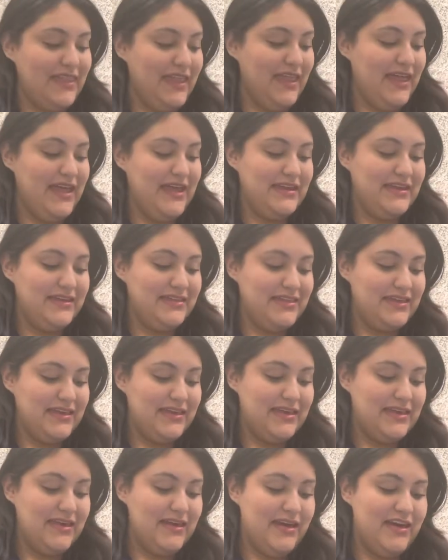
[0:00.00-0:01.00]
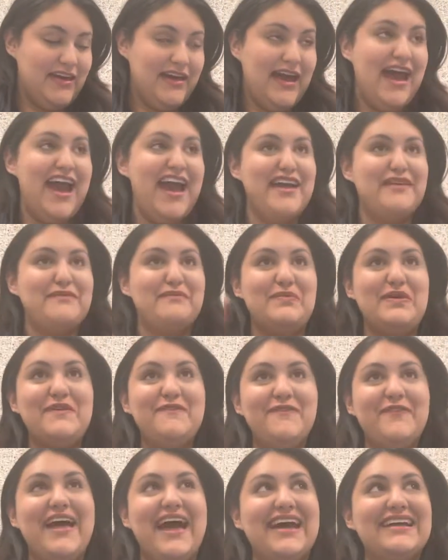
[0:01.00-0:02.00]
And the high B
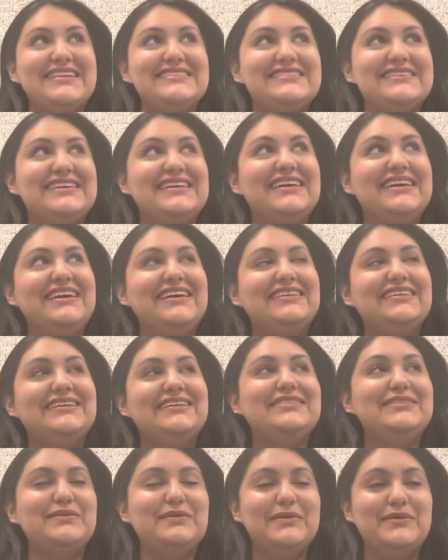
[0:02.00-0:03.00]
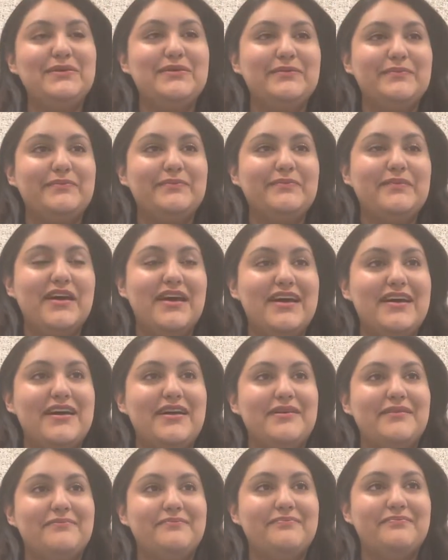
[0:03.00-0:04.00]
flat that
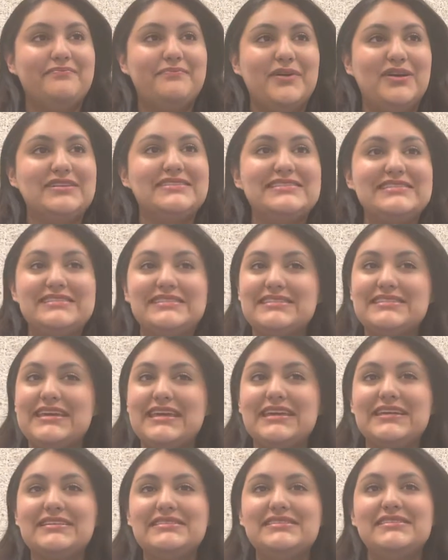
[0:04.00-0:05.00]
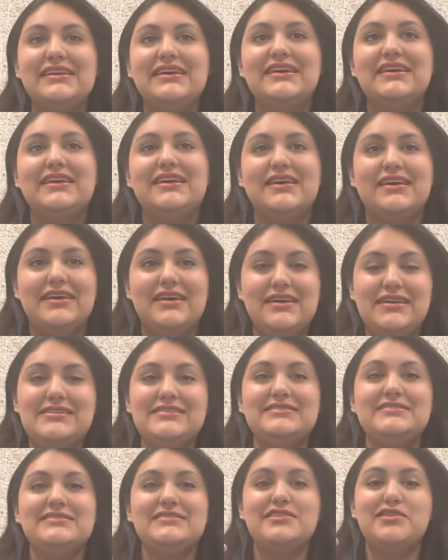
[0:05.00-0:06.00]
the person sings
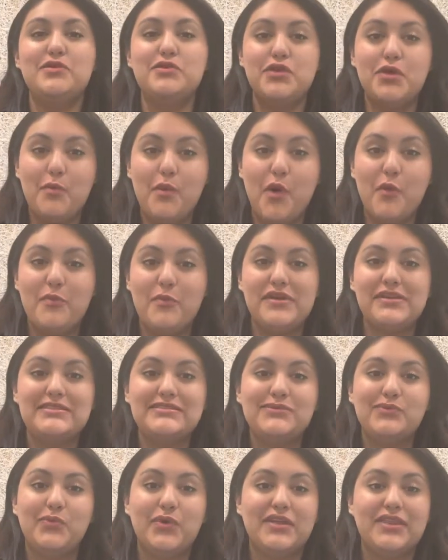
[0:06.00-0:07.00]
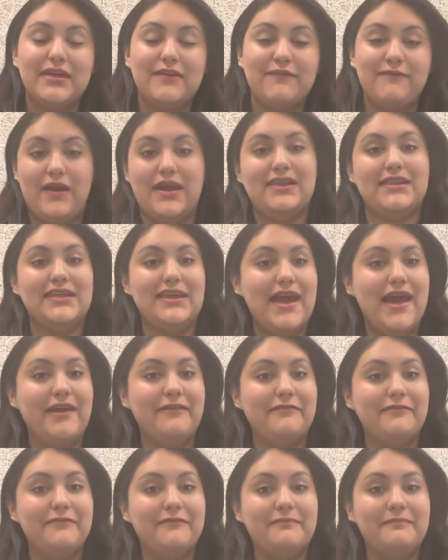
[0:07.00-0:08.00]
is the moment where they finally
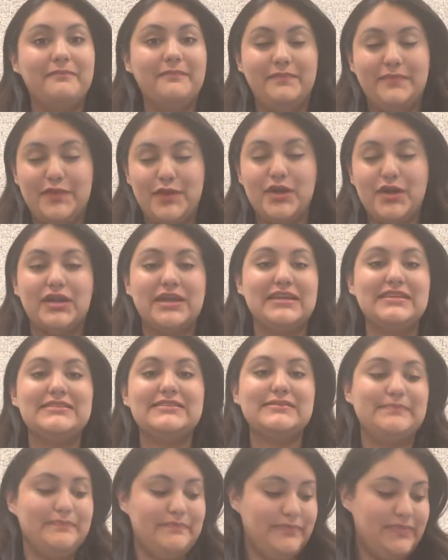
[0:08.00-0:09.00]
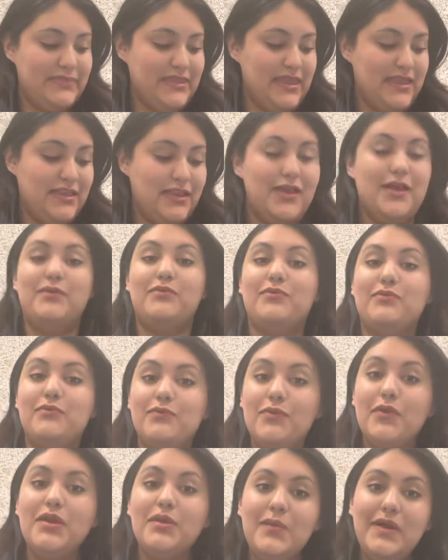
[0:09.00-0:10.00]
have their kiss and they
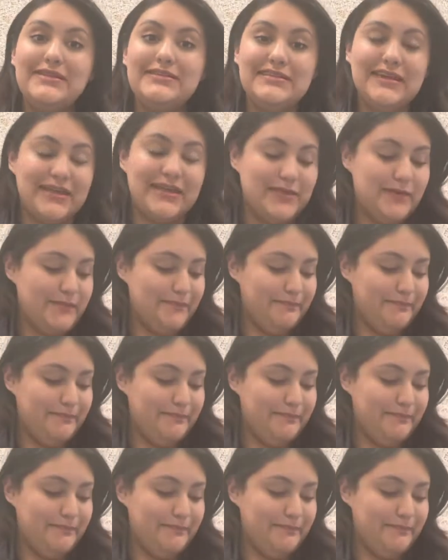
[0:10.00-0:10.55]
run away together.